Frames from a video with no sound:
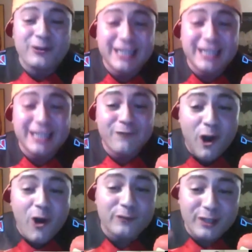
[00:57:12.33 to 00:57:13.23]

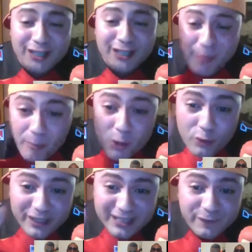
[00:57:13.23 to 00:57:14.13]
involved
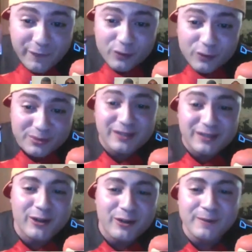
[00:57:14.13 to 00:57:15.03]
movies,
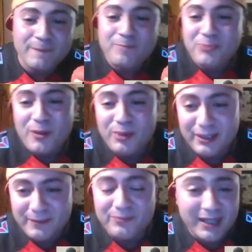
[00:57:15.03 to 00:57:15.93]
films, you know what I mean?
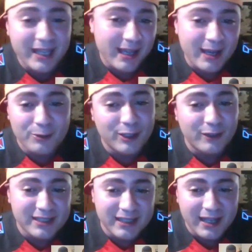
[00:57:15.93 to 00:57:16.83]
But yeah, I
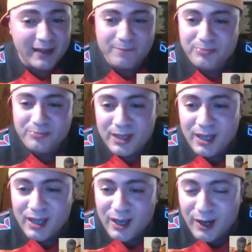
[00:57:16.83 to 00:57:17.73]
would love to see that.
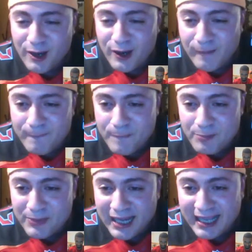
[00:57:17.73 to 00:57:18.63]

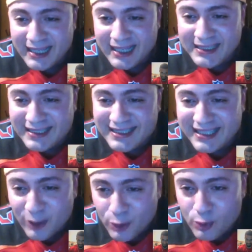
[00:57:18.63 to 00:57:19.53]
And I guess the
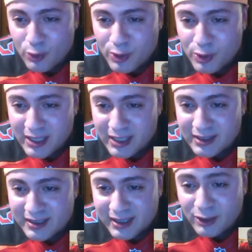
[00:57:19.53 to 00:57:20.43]
single
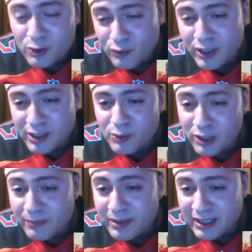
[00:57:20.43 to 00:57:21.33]
really
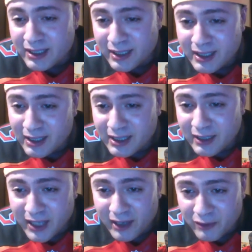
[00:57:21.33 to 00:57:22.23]
would be Live,
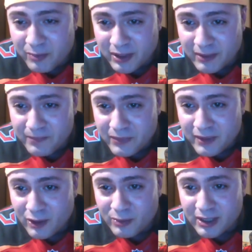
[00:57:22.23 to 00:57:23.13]
Die, and Repeat.
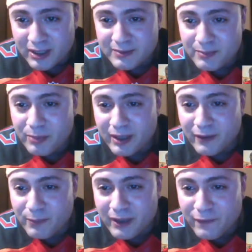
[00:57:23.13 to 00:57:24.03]
You know, because
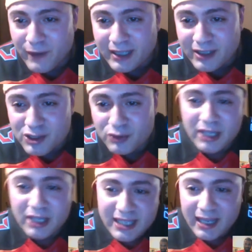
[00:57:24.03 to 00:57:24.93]
but if I had to
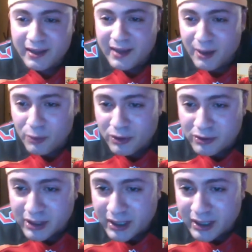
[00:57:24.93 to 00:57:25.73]
choose outside of that world,